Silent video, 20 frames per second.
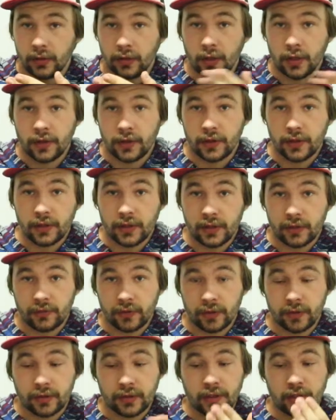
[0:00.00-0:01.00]
Nothing
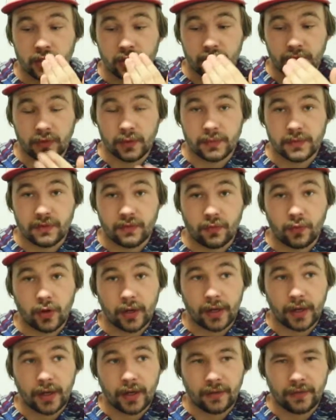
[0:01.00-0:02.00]
different, it just films in
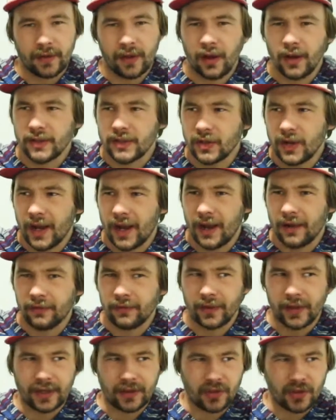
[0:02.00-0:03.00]
4K. They also have
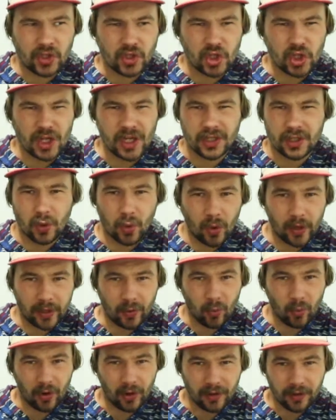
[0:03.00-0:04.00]
like the
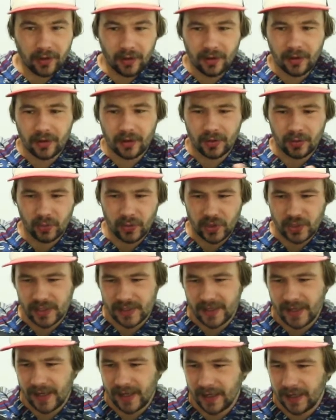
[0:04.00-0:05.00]
G21, which is
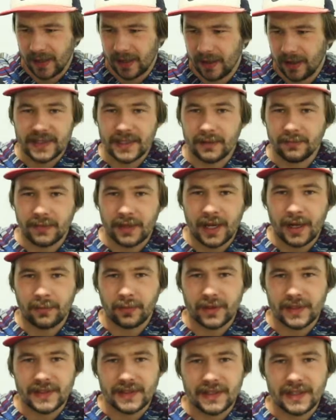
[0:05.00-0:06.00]
like the same
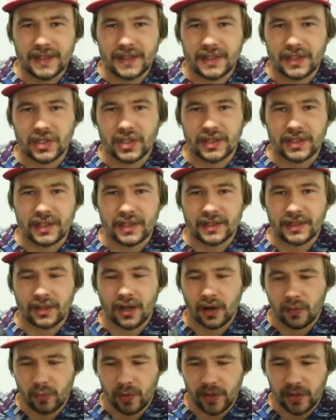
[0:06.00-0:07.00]
camera as this, it just doesn't
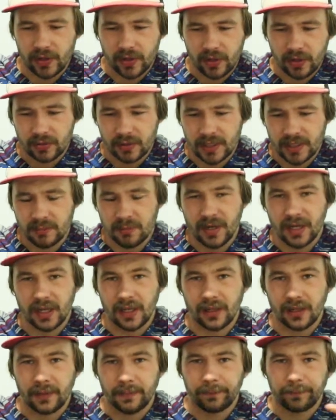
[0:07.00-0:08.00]
come with as
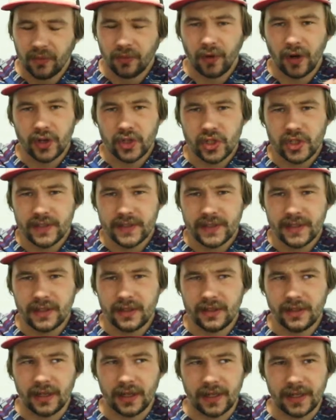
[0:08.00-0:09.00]
many functions in
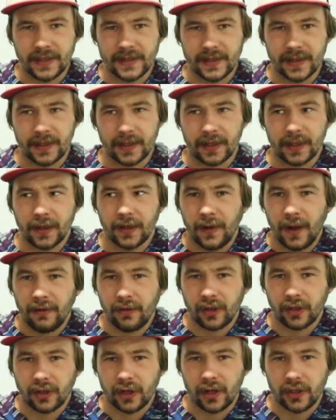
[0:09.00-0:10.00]
it, and it's like
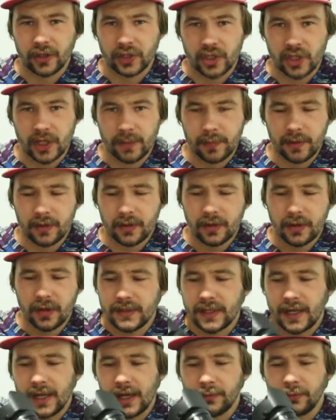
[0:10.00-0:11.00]
$500 cheaper. This
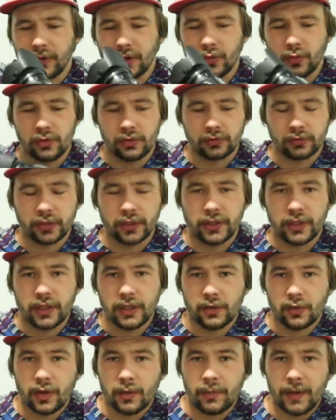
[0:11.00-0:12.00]
camera will run
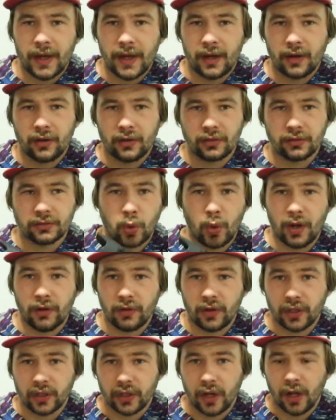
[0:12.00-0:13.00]
you about
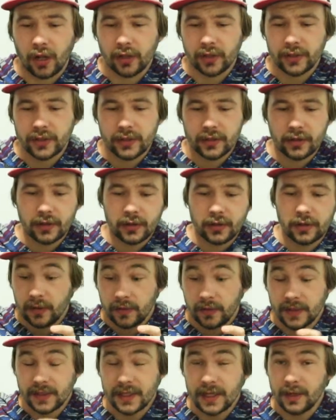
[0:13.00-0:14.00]
$1,200.
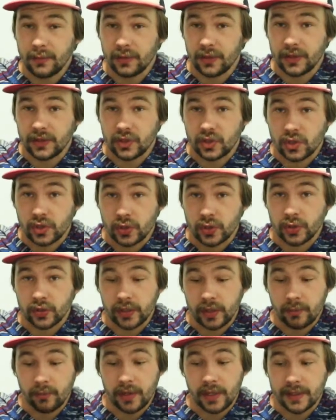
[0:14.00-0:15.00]
This camera is
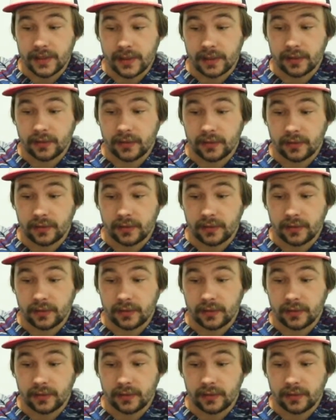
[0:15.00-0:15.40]
truly amazing.